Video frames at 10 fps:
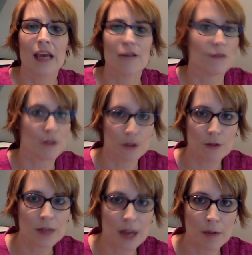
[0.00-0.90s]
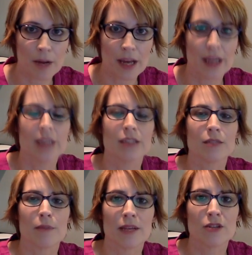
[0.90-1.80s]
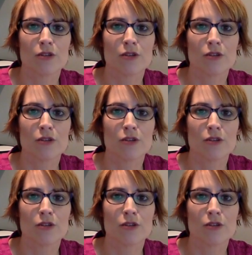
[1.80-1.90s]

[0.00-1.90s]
If you can do it that way, just make